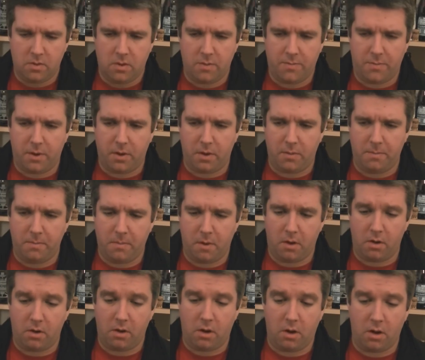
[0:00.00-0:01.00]
I'll pour
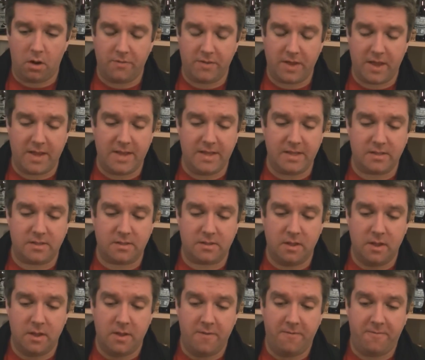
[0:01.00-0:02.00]
more, all of it. It's
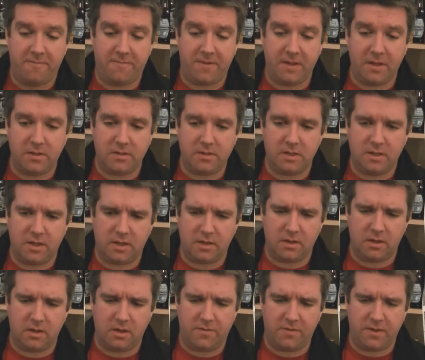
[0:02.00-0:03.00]
filtered. I
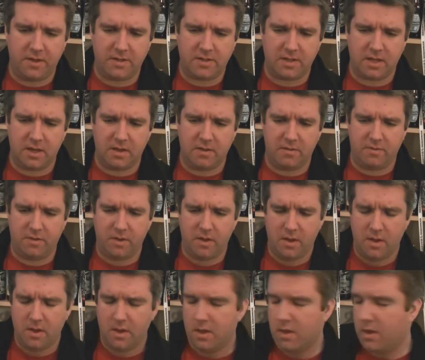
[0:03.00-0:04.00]
don't know if it's kind of
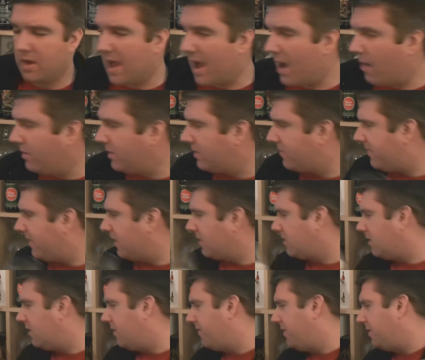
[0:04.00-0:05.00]
how it's
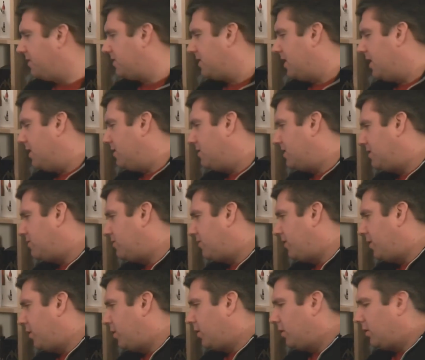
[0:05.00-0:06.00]
filtered, or if it's
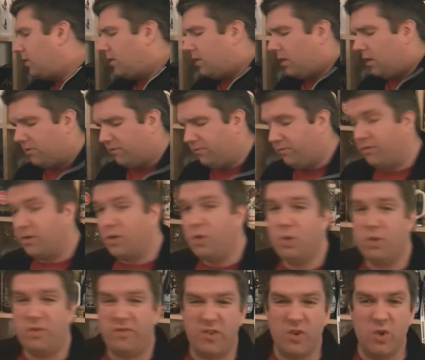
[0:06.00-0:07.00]
centrifugal or
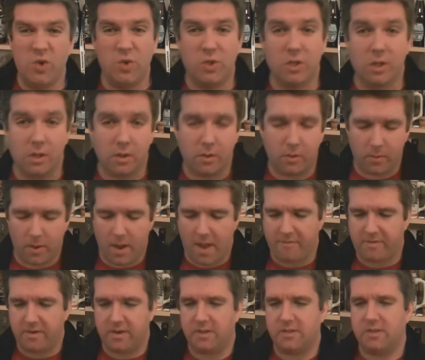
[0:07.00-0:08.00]
fugal or
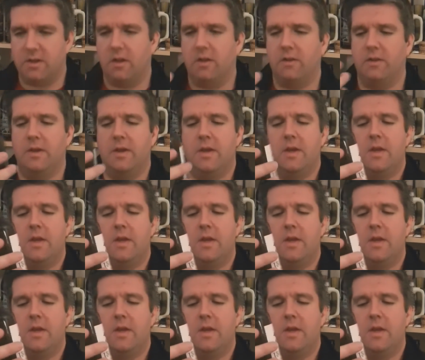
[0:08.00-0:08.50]
whatever it's called.